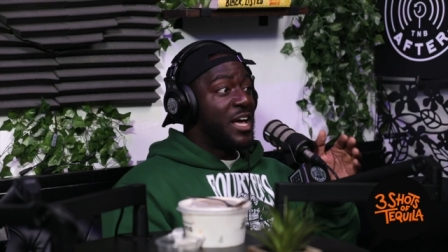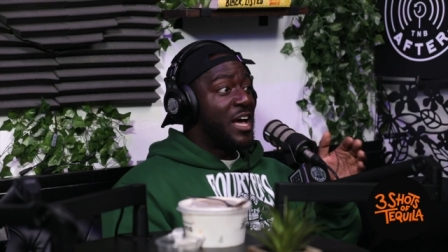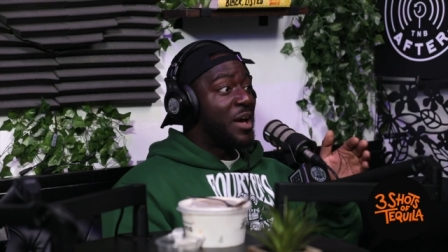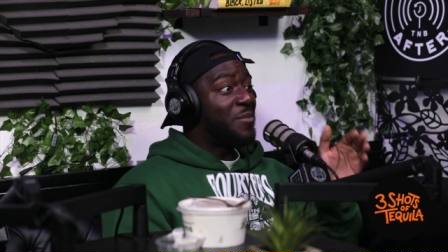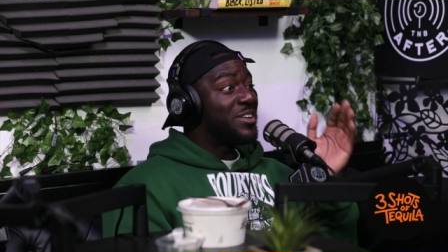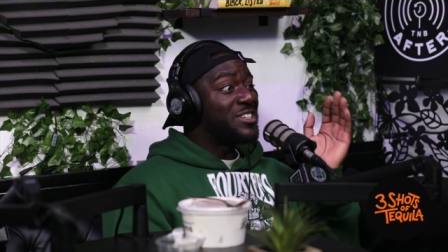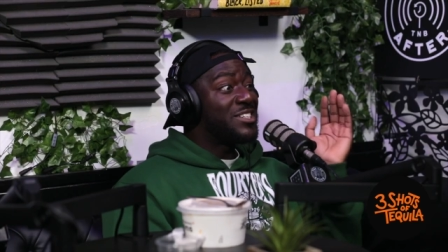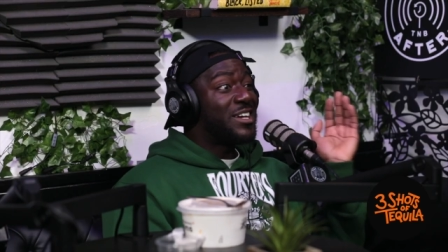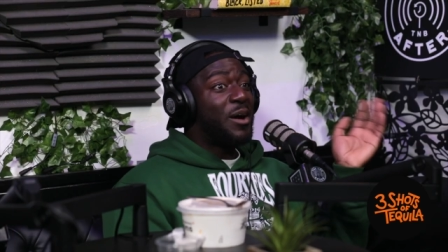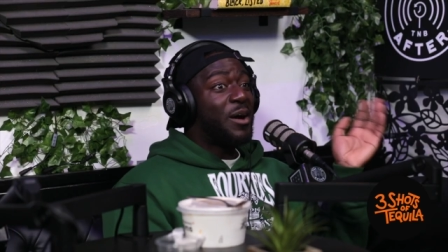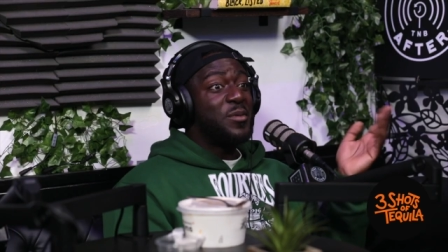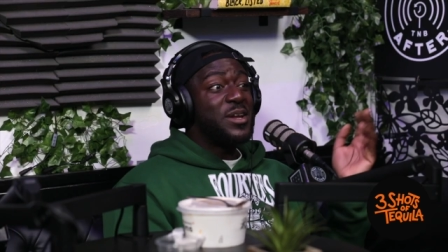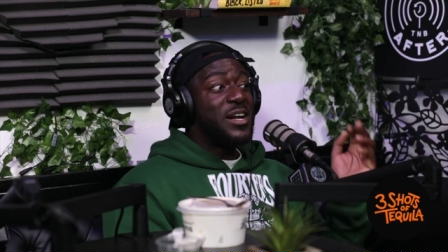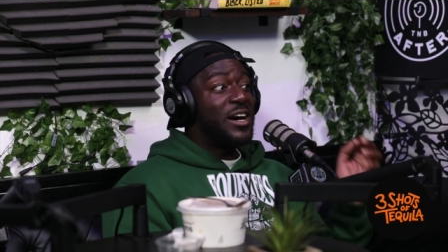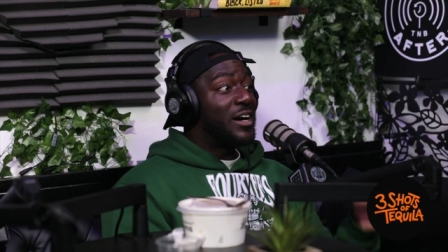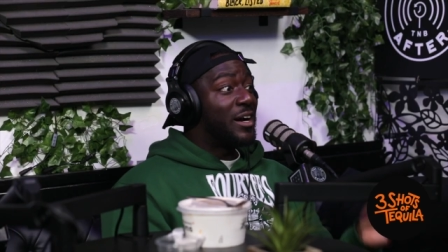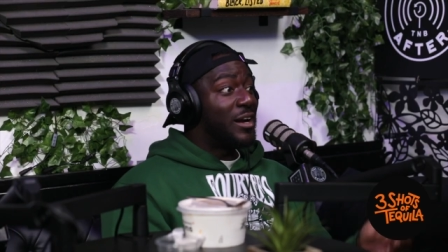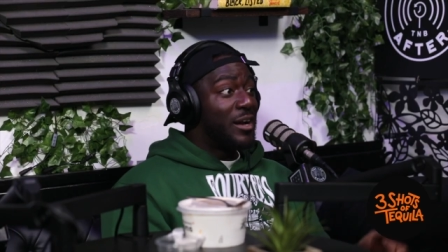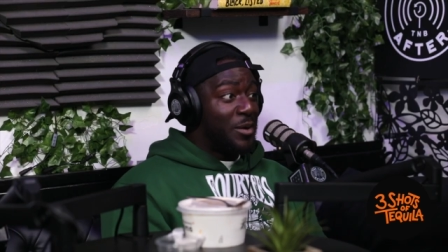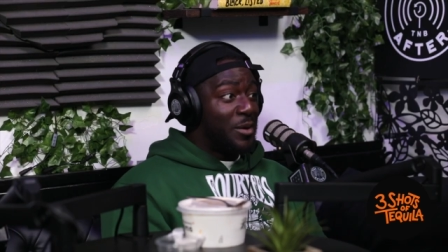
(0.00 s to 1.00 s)
Imagine coming
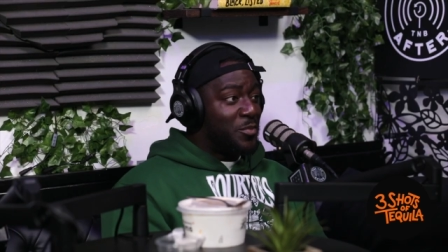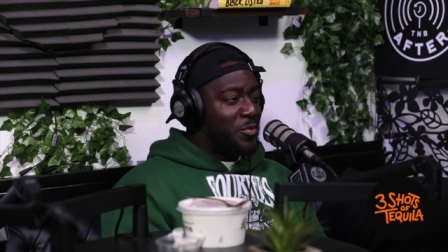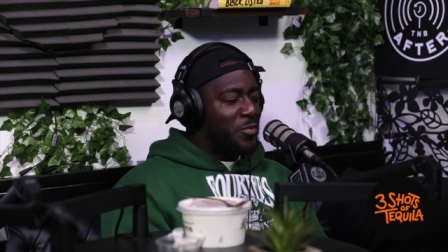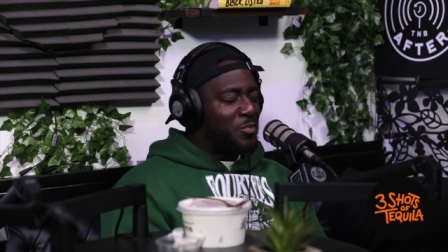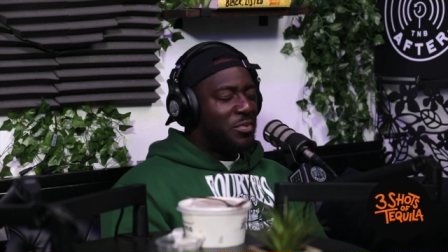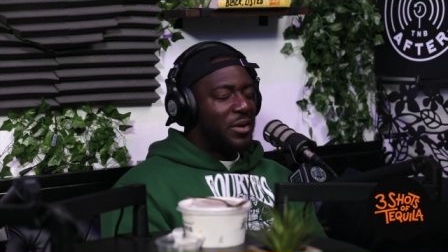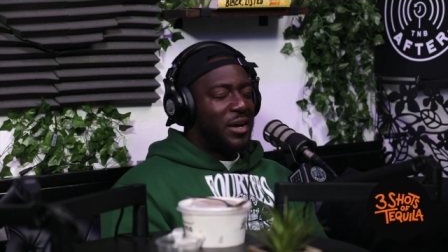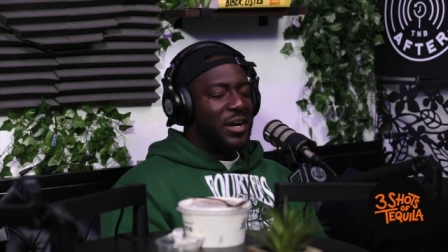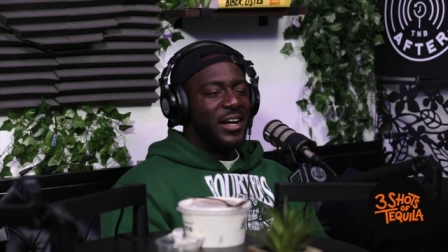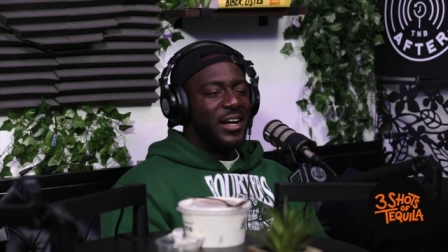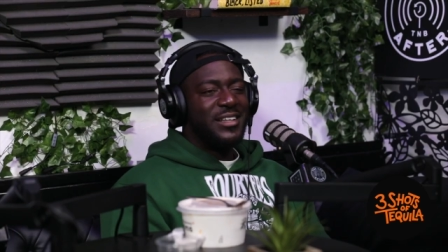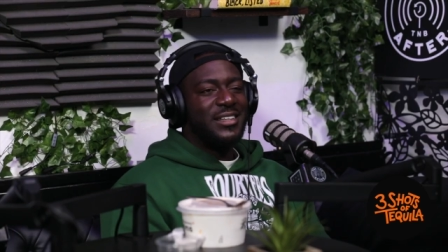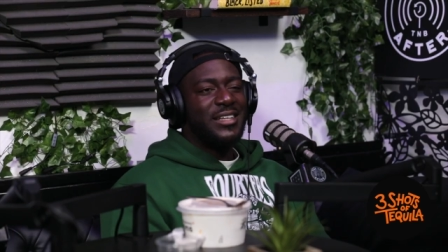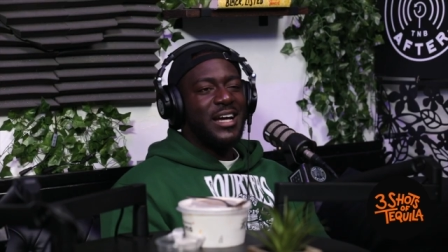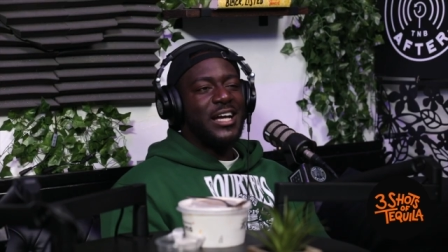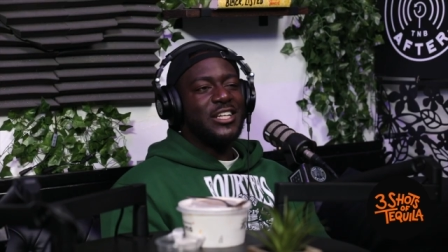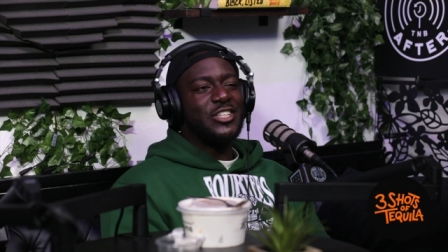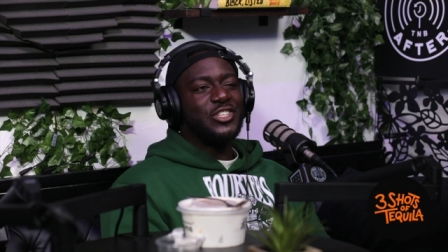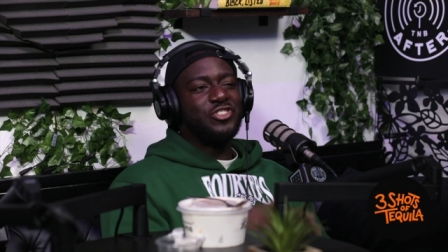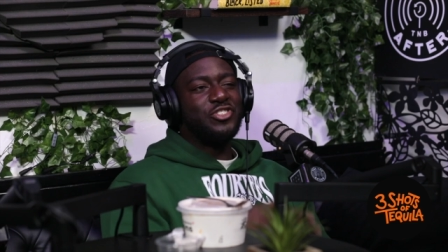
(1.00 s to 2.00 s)
out of a club, brother.
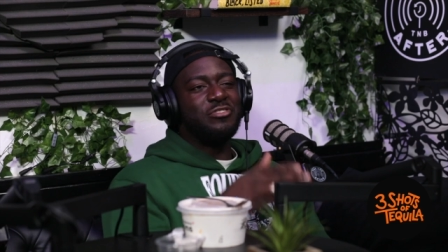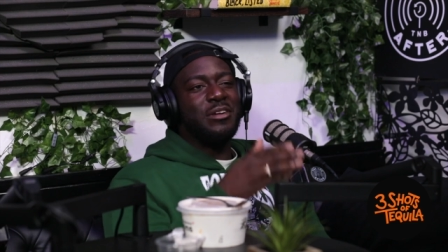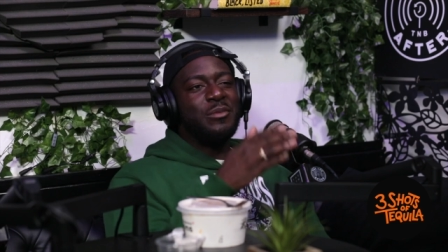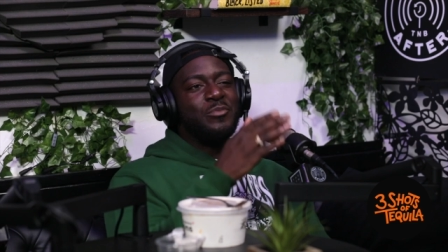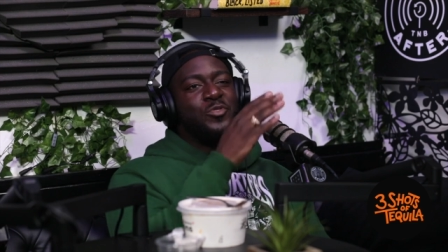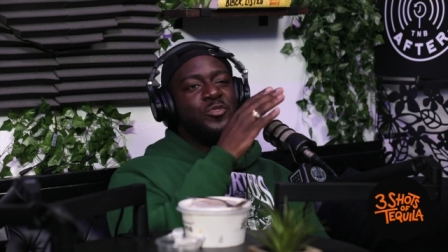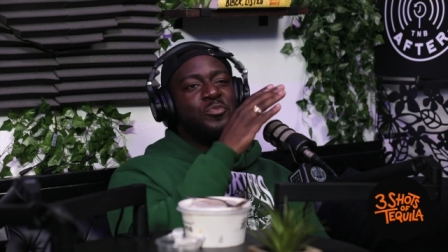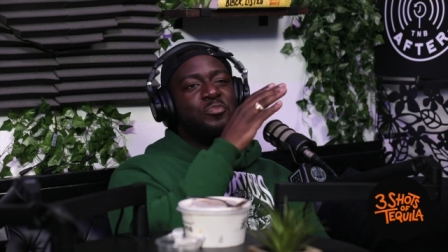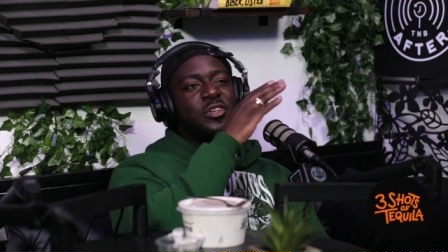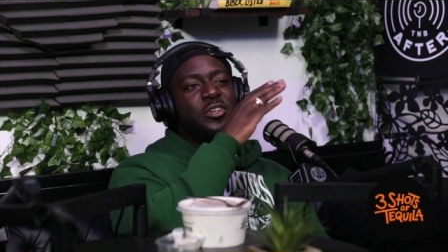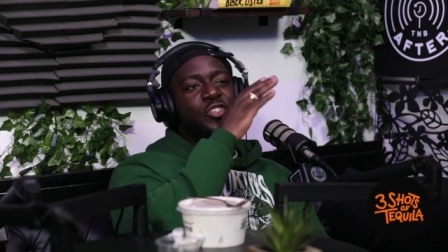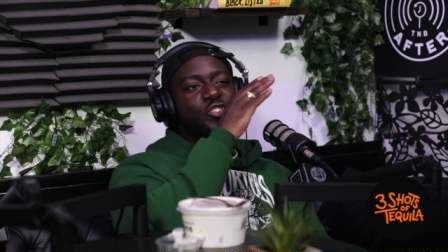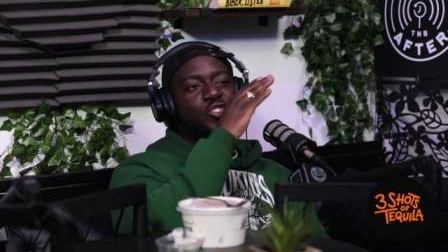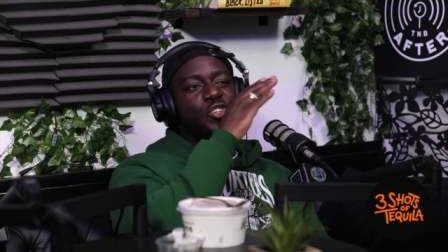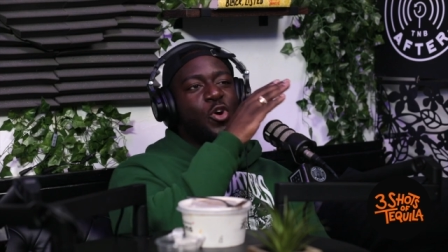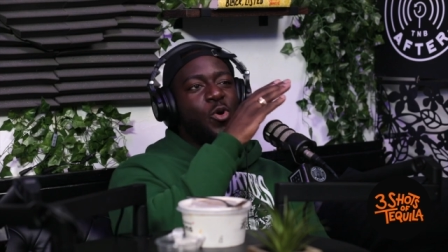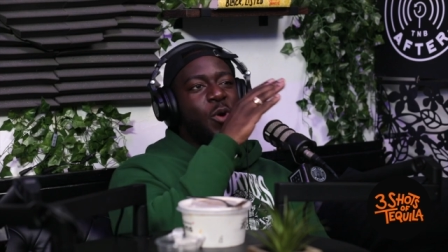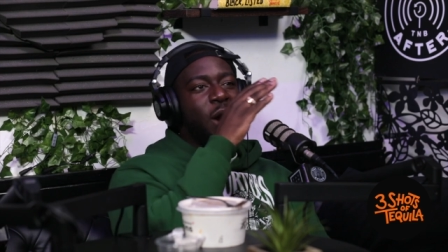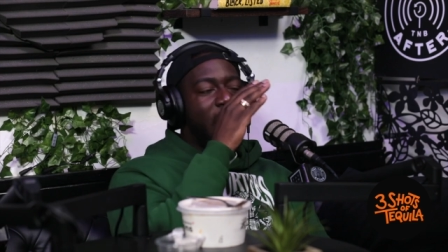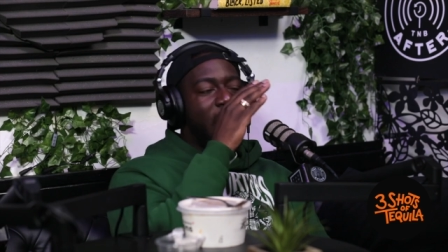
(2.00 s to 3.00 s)
That strip would be
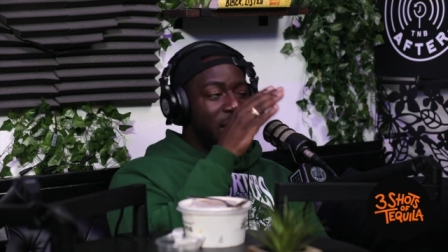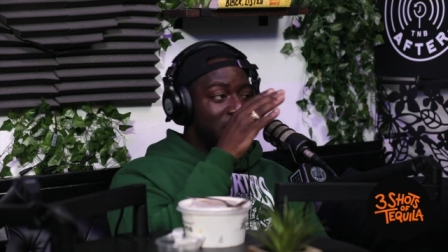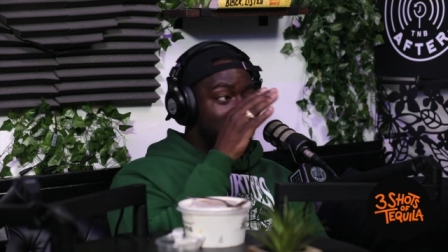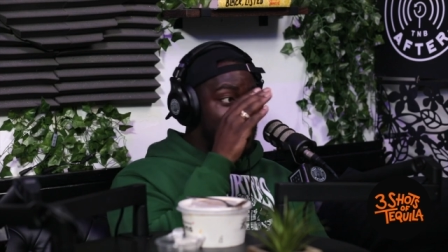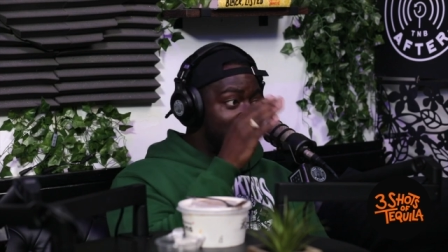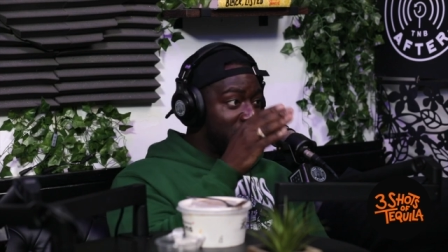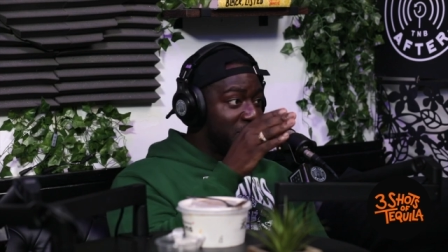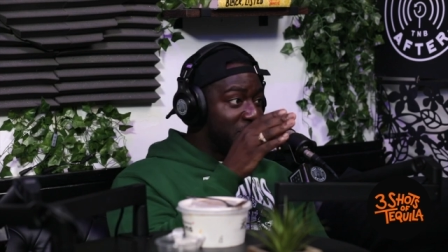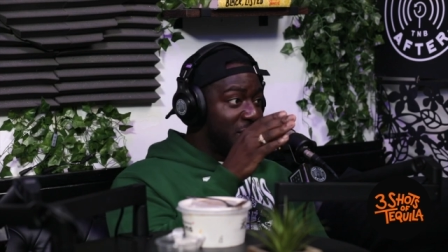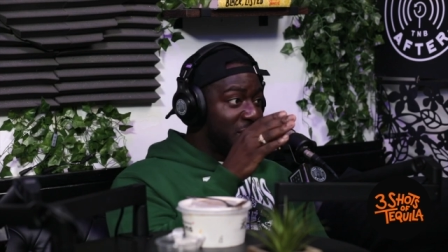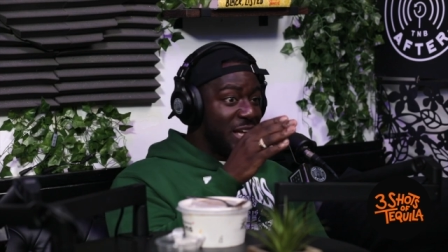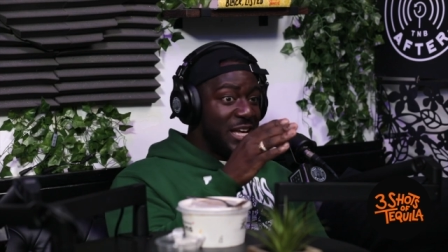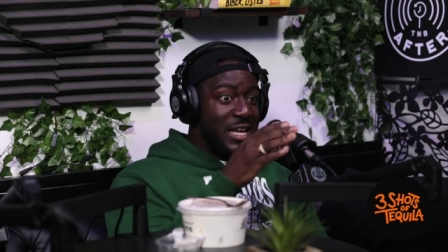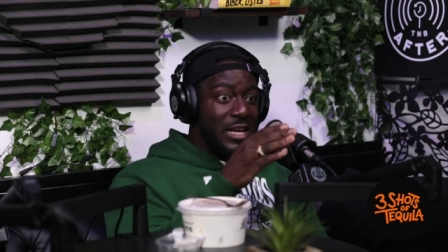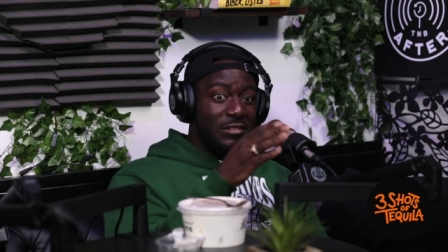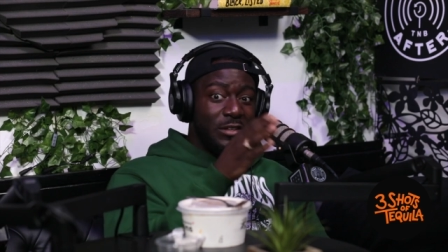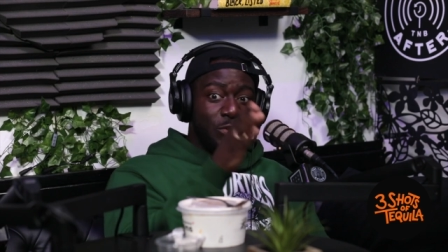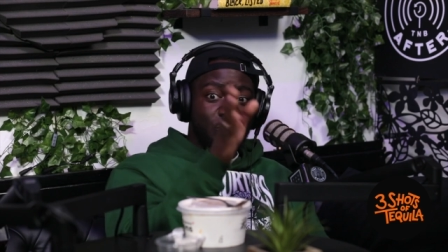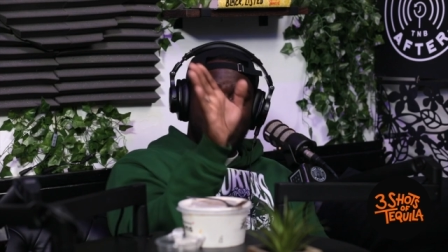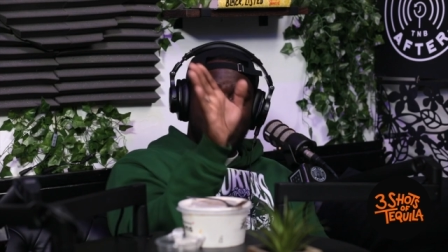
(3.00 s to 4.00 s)
so active
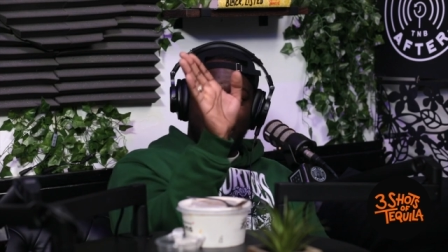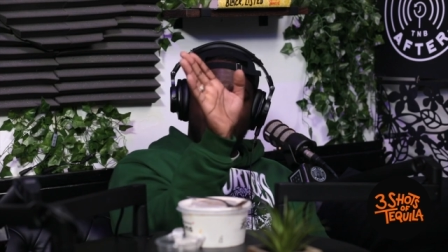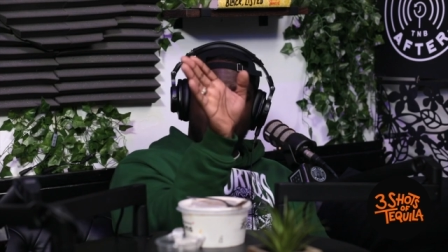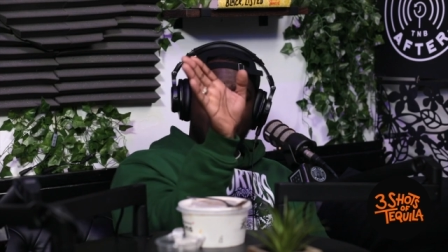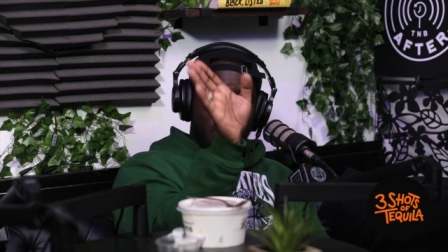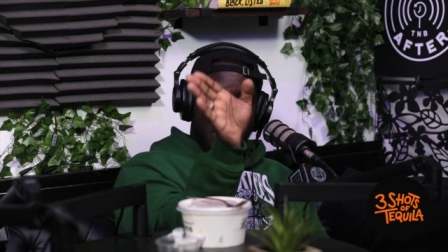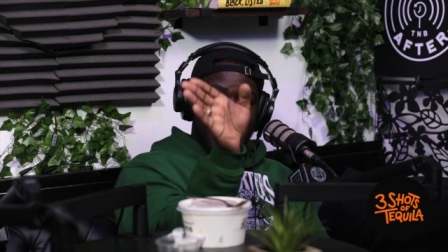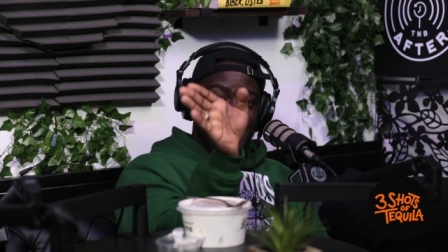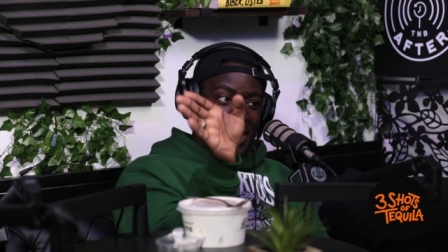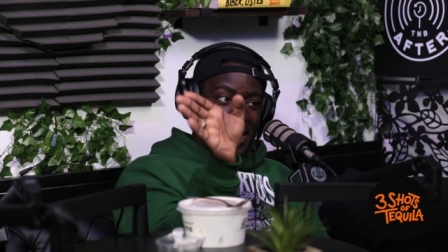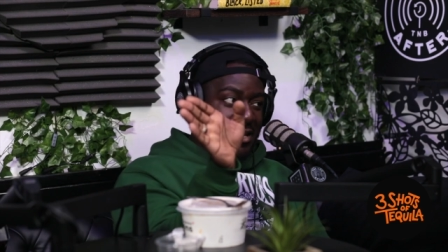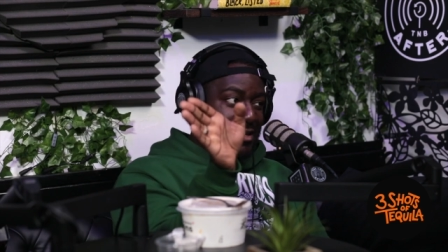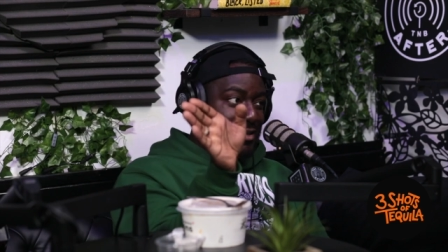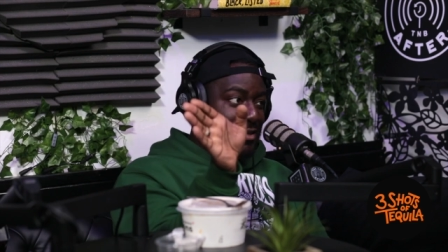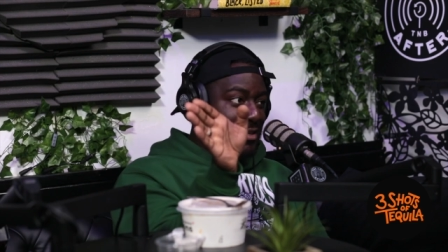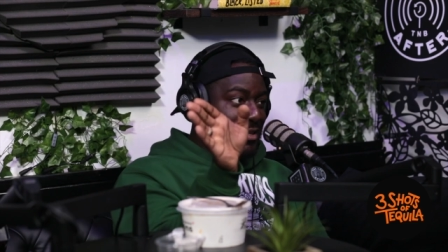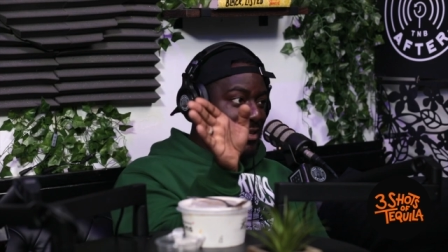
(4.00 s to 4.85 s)
if there was a club right there.